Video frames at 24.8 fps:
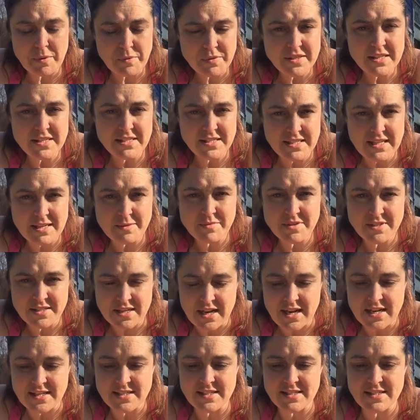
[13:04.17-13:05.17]
the same
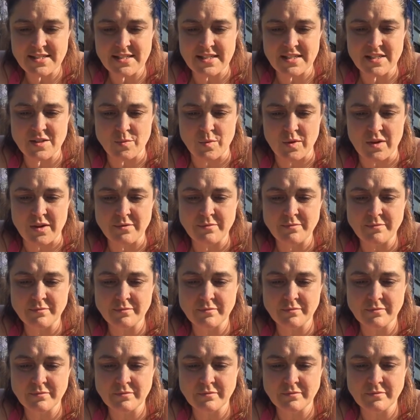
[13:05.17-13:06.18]
size as this one,
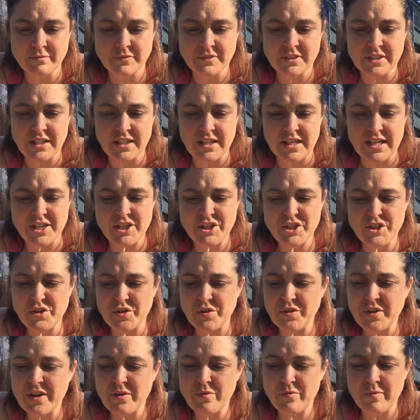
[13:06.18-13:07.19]
a
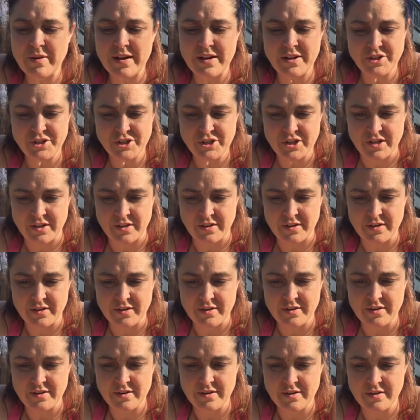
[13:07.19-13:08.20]
dirty reddish color.
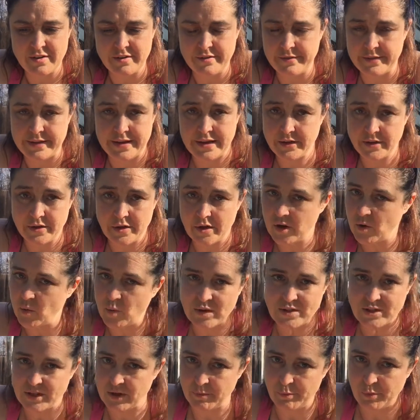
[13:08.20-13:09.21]
That dog
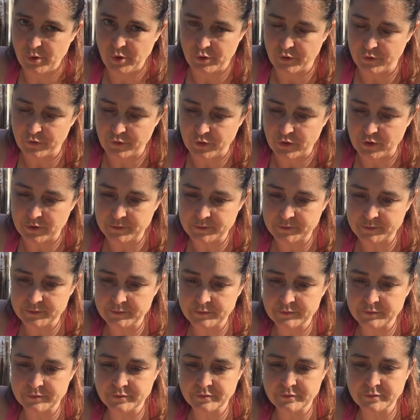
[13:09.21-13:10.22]
wasn't beautiful.
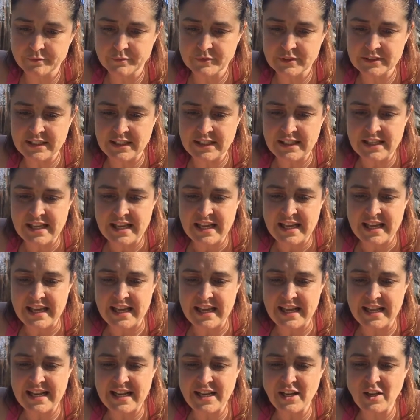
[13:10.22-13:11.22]

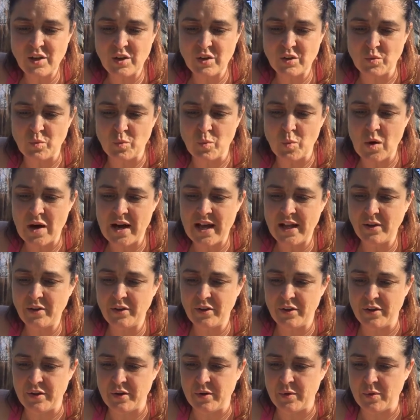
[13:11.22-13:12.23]
It had looked
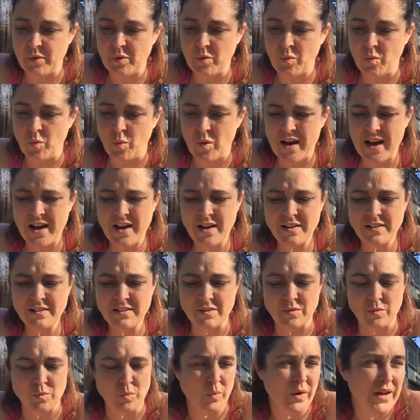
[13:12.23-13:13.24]
wild though, wild
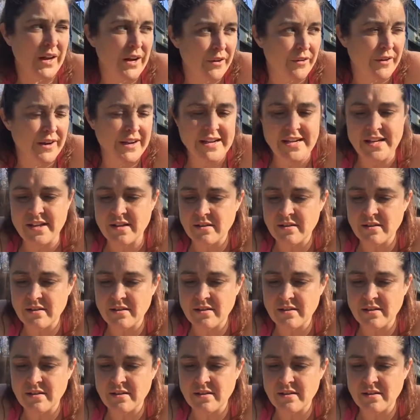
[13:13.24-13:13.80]
and wary,